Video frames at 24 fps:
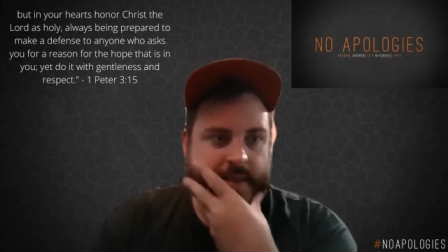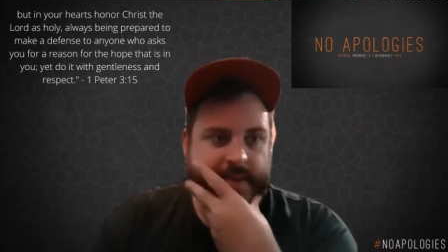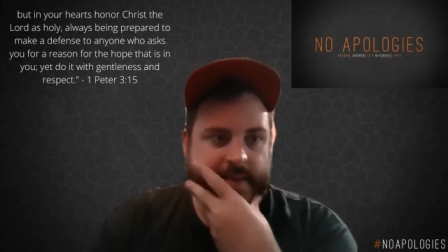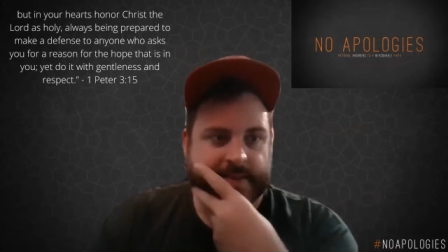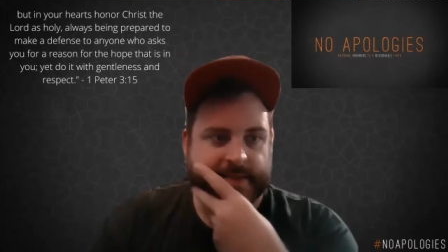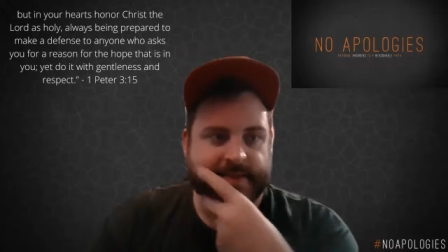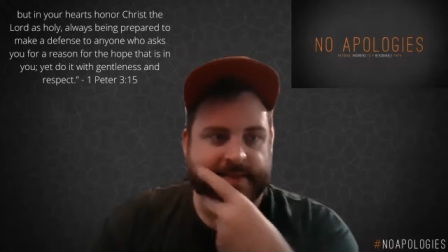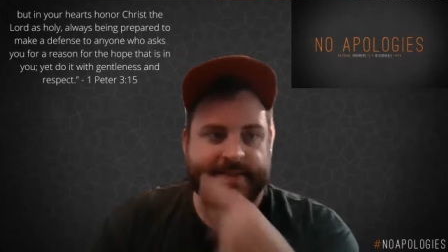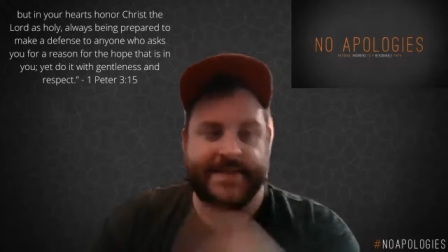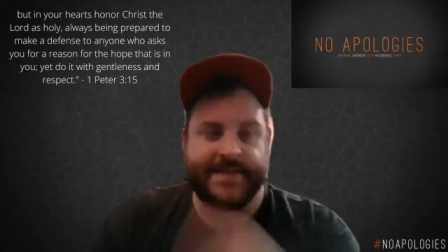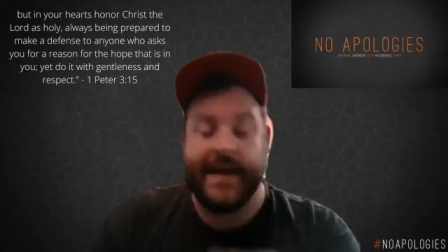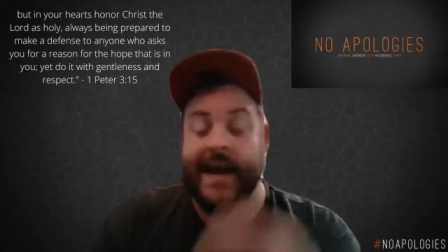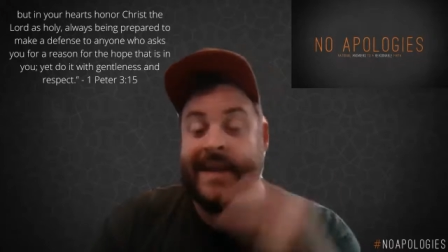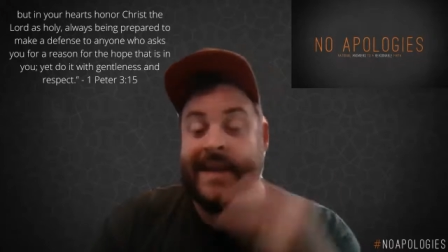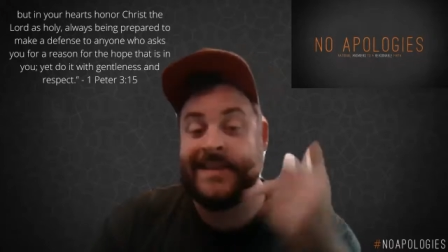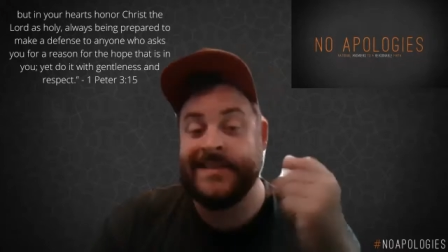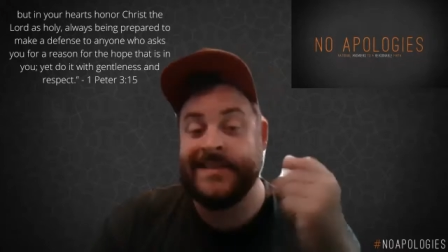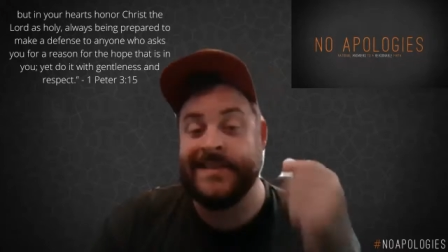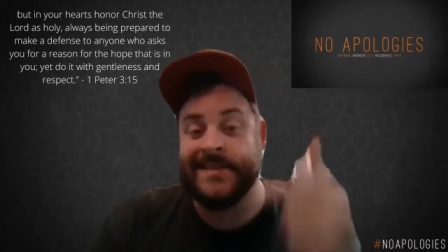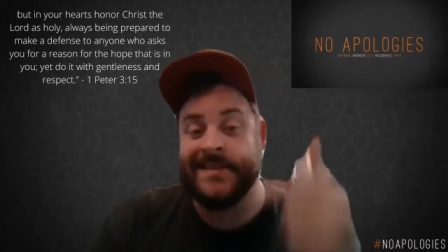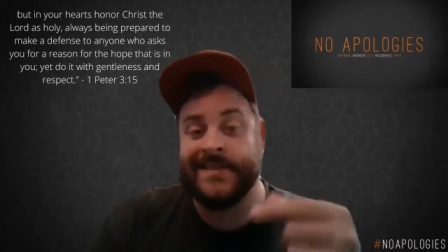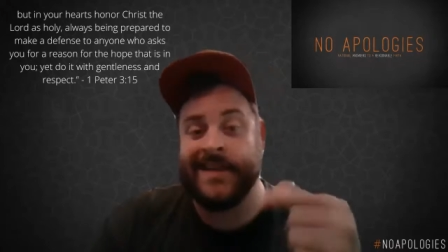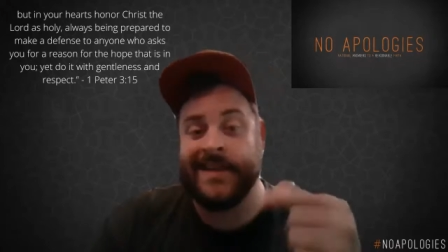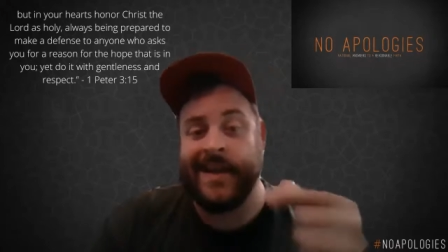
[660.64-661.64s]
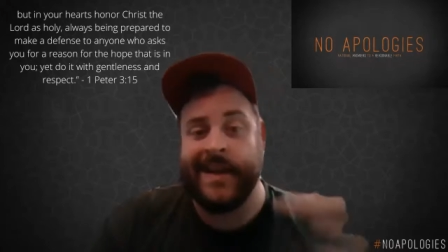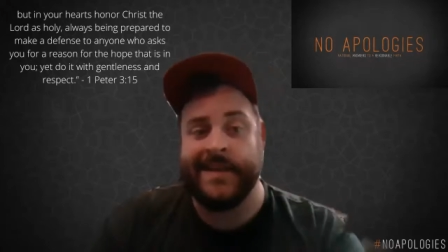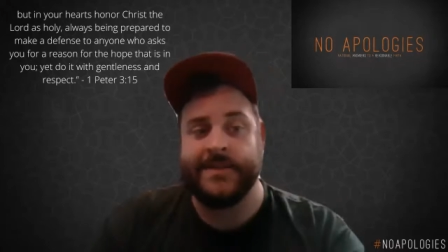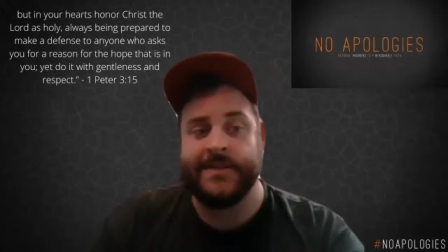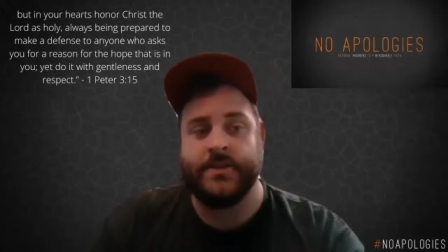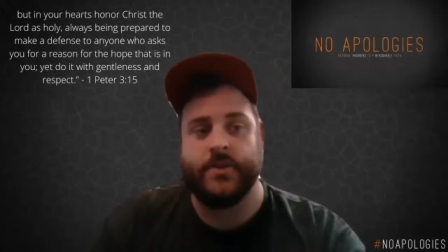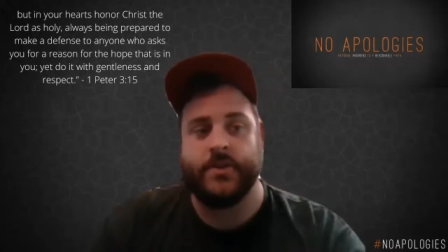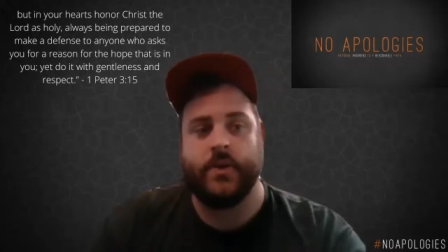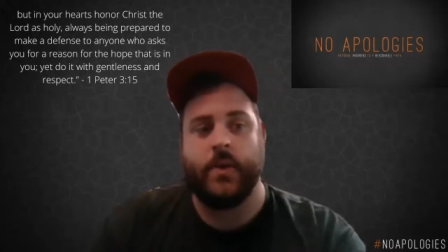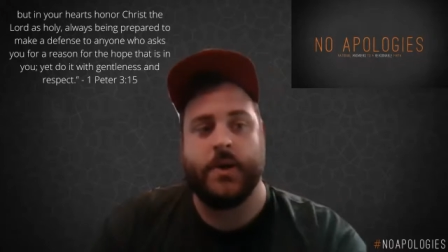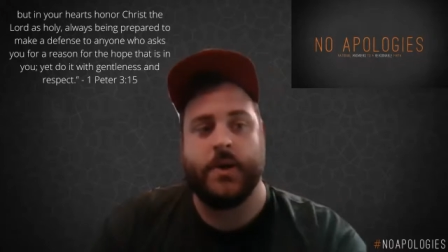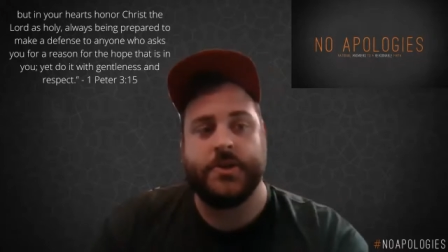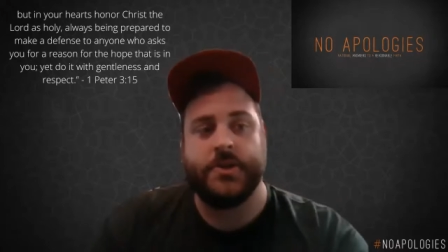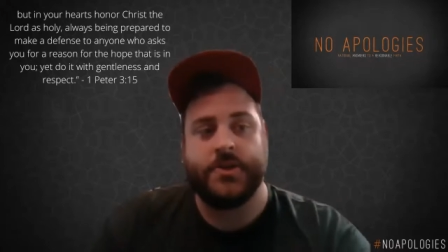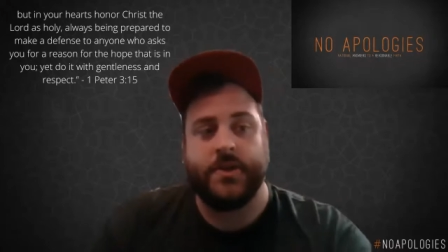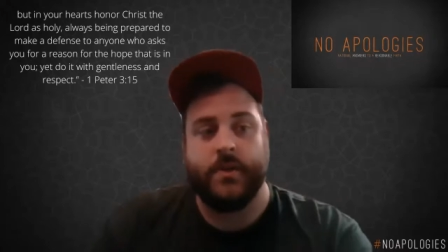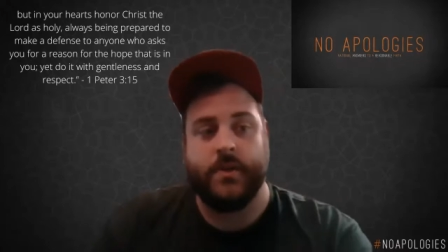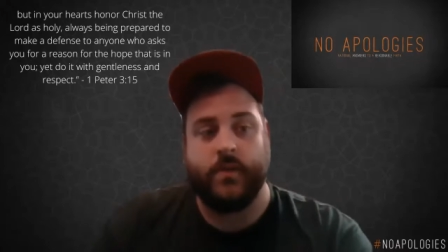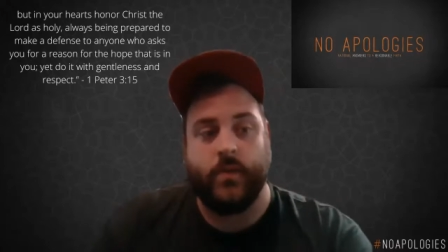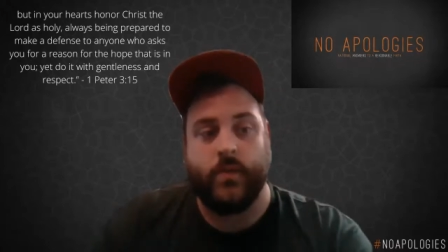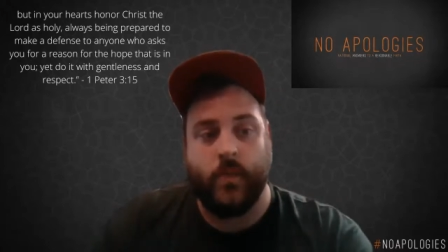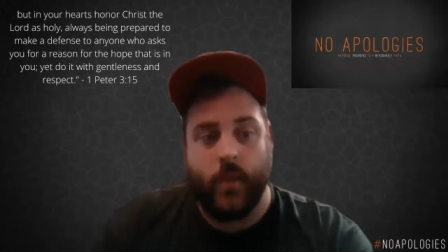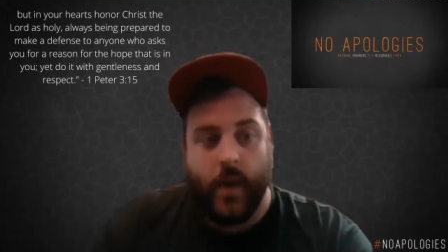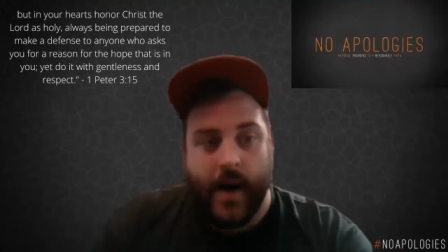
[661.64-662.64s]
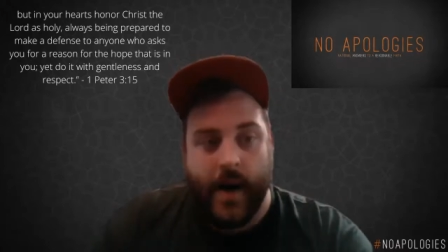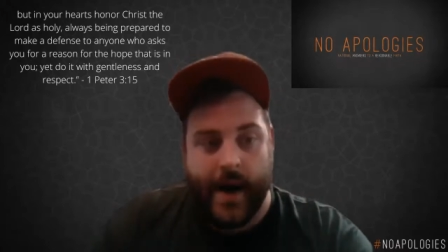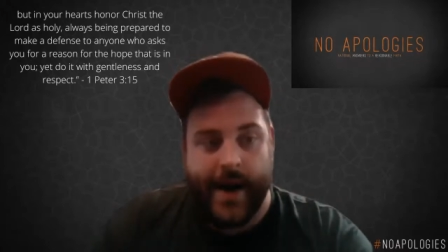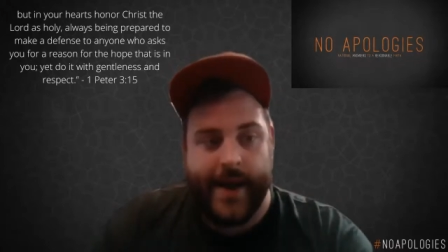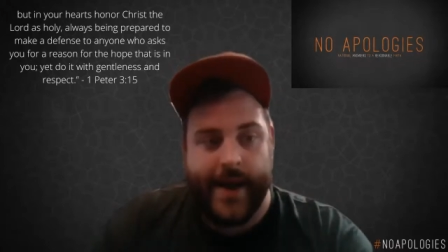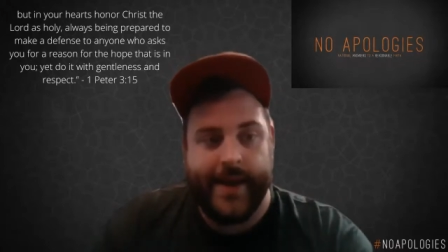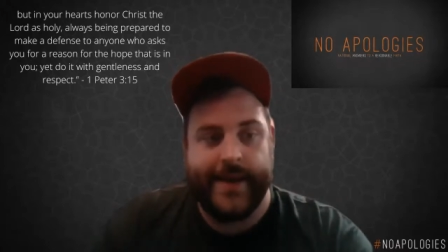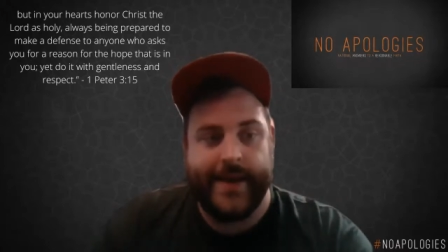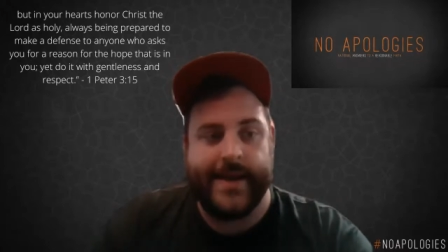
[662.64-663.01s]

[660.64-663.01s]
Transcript: Science does not answer the question of why.